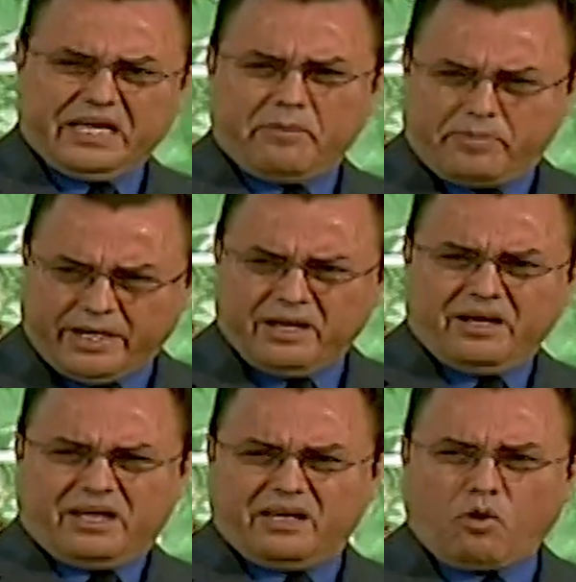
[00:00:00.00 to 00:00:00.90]

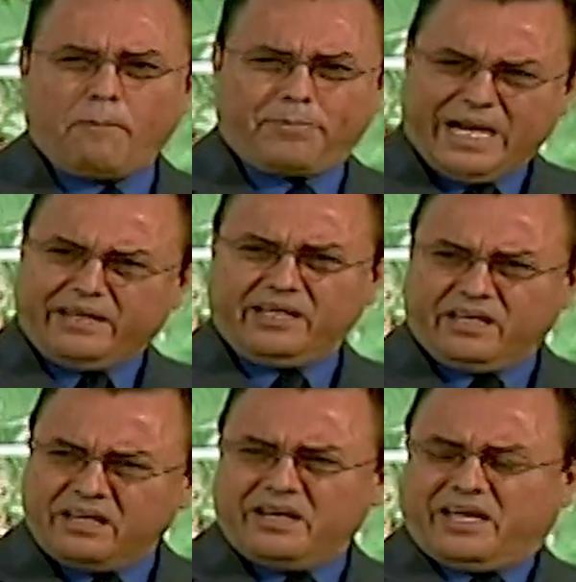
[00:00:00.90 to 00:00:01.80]
complaining and
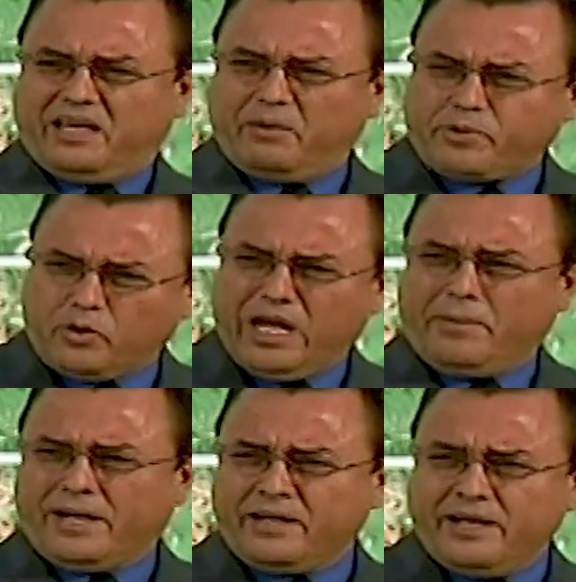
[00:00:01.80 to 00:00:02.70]
complaining and with
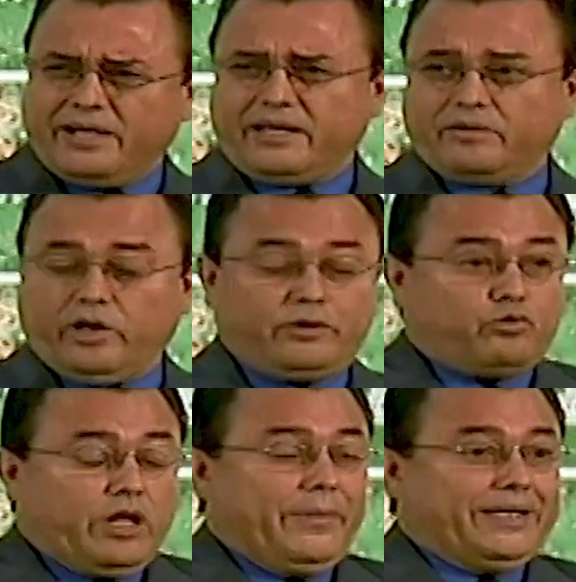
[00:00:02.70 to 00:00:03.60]
problems. And
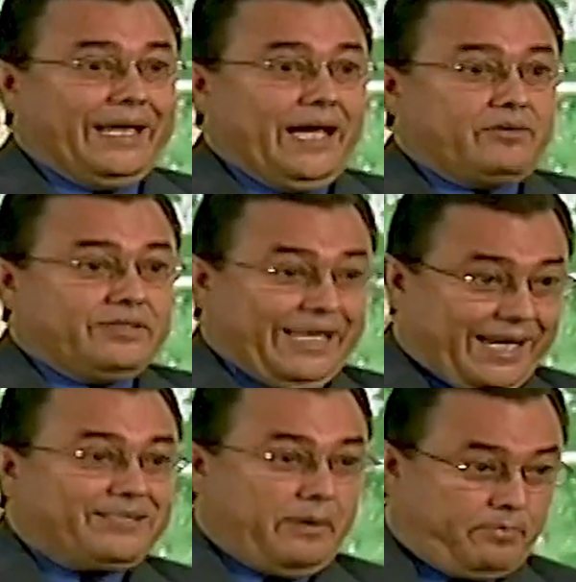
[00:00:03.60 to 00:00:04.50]
then you get into that,
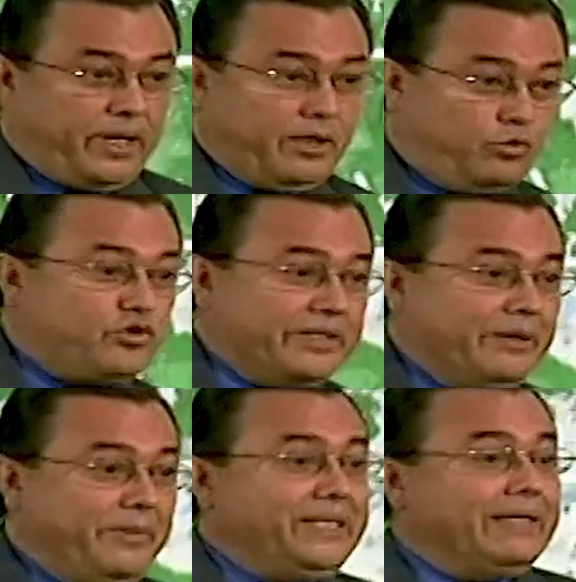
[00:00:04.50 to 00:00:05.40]
and that spirit gets
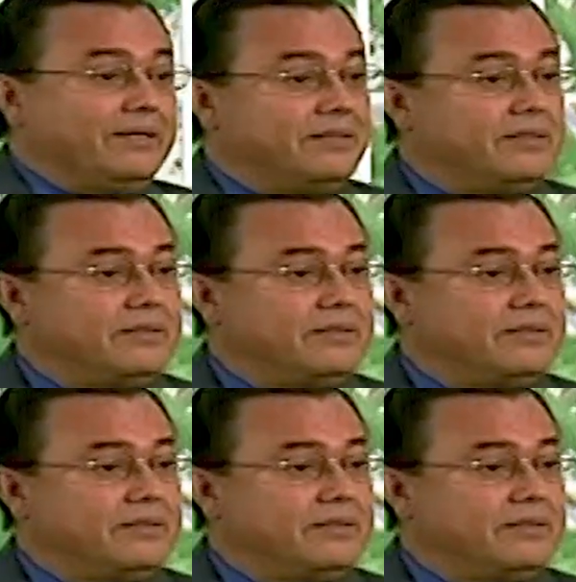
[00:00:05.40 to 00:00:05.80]
into you.